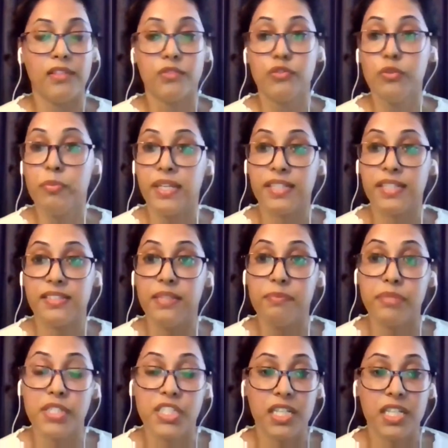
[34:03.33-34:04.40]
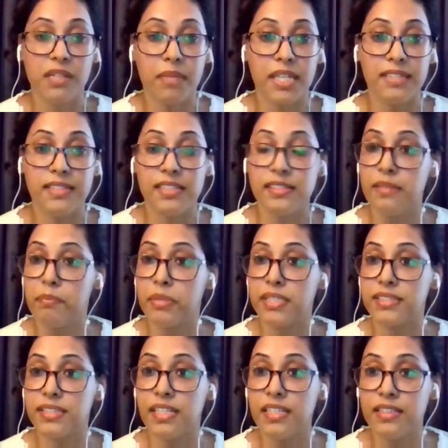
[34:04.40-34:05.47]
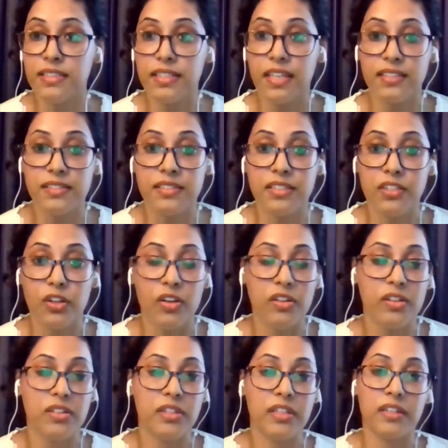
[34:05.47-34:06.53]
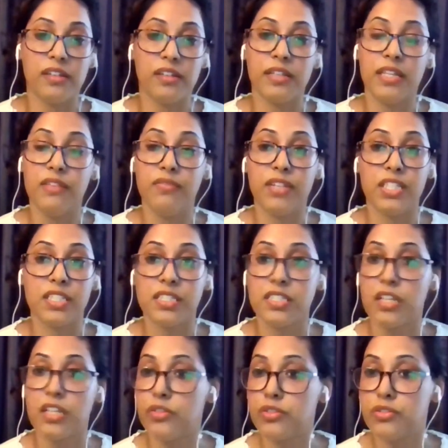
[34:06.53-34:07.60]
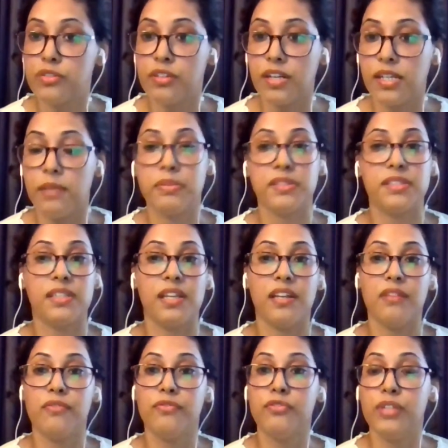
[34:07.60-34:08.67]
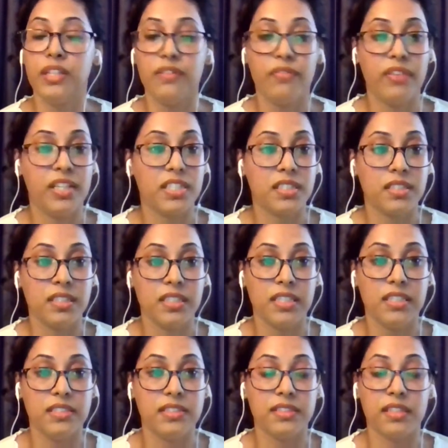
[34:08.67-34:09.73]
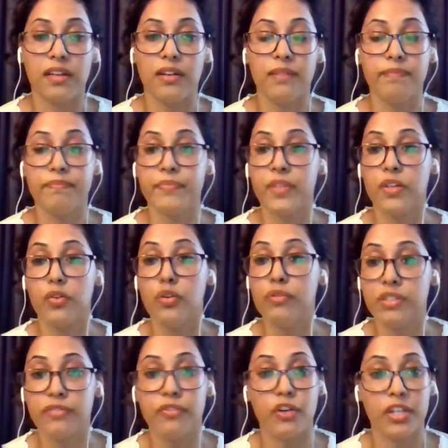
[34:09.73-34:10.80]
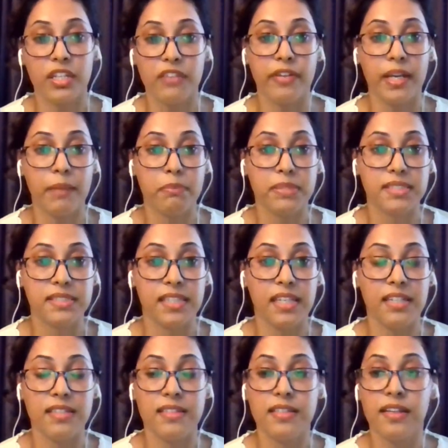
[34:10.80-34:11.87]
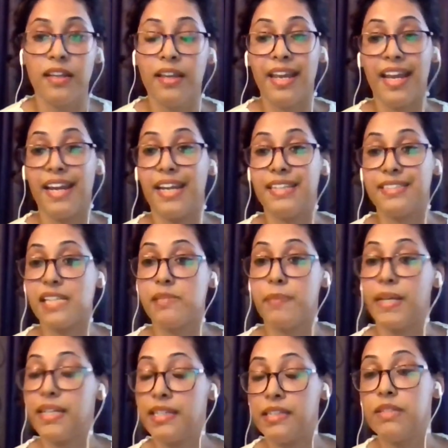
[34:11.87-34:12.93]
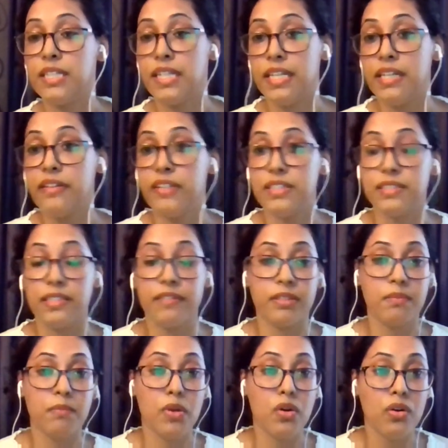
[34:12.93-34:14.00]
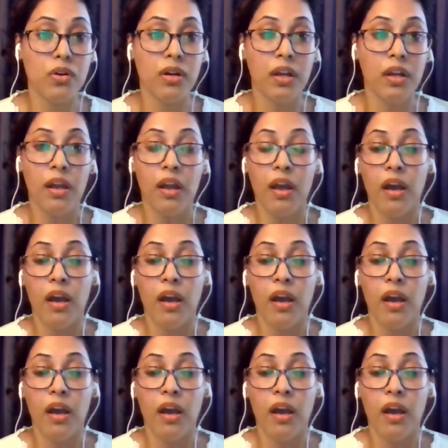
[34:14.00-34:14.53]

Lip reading: The rupee has depreciated by 60% against the dollar. Inflation is close to 30%, food inflation is over 45%, and I suspect it will increase even more.